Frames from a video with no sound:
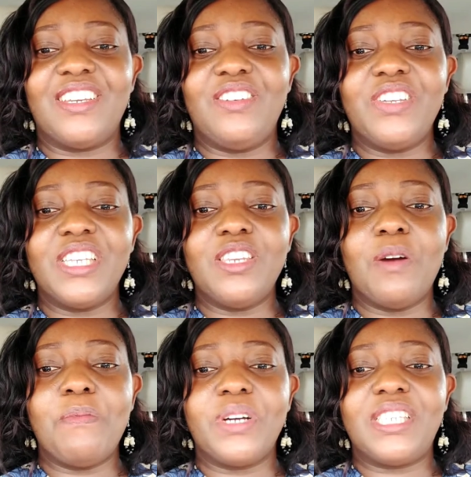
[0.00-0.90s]
Reason
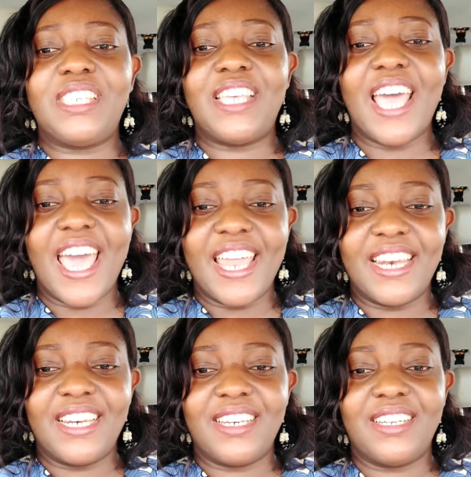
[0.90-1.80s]
number
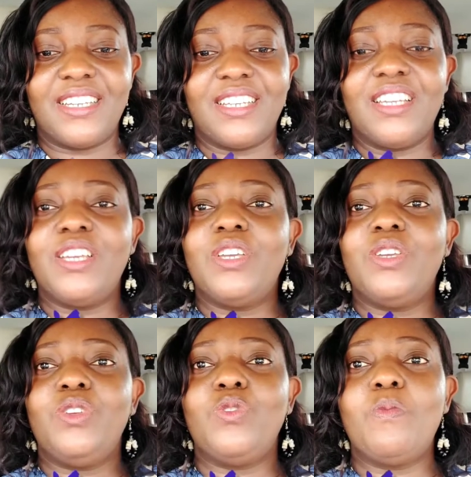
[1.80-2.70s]
10,
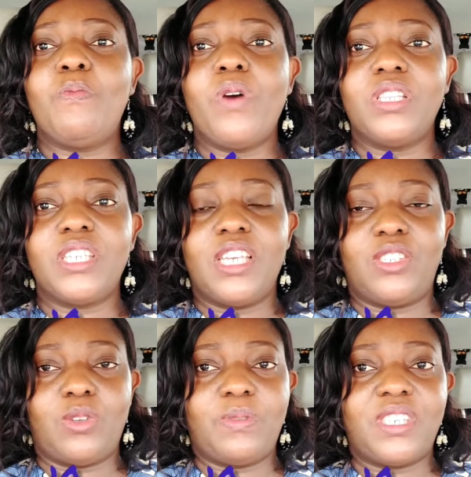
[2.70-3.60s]
you bought a
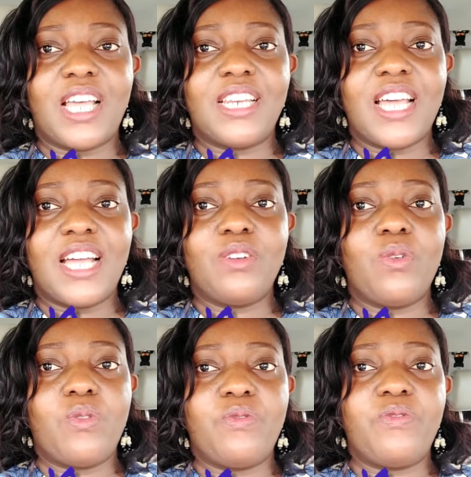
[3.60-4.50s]
substandard
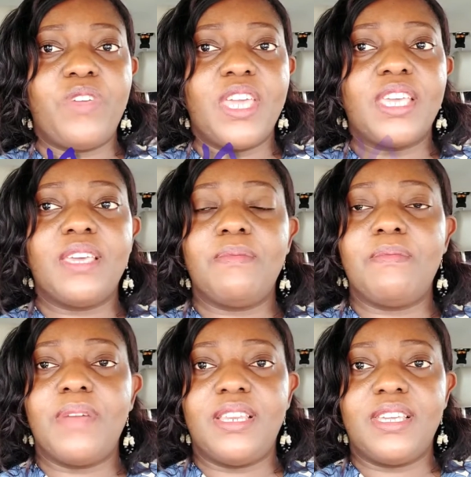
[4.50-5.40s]
or fake
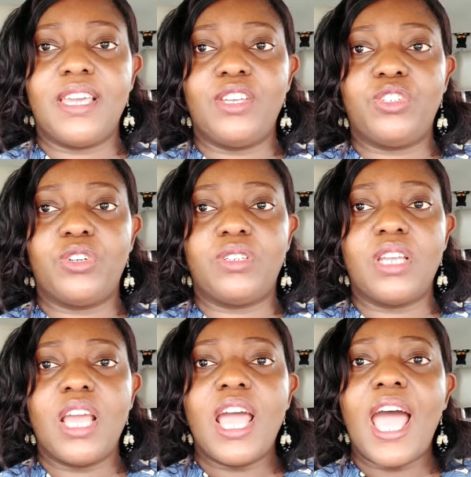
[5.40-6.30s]
medication.
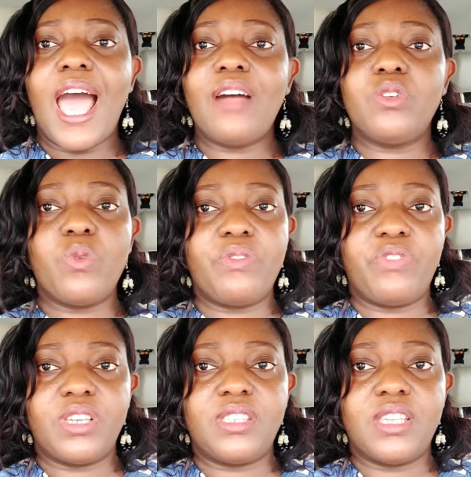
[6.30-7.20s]
How do we
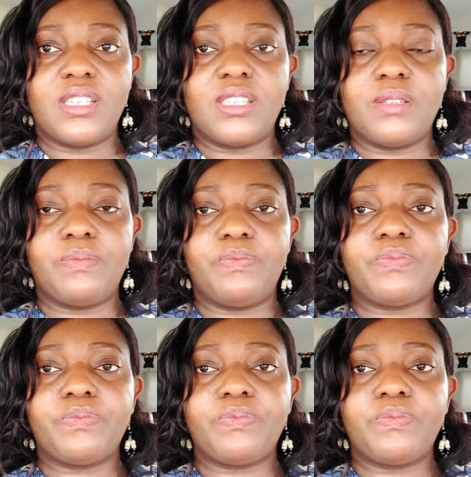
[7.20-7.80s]
fix this?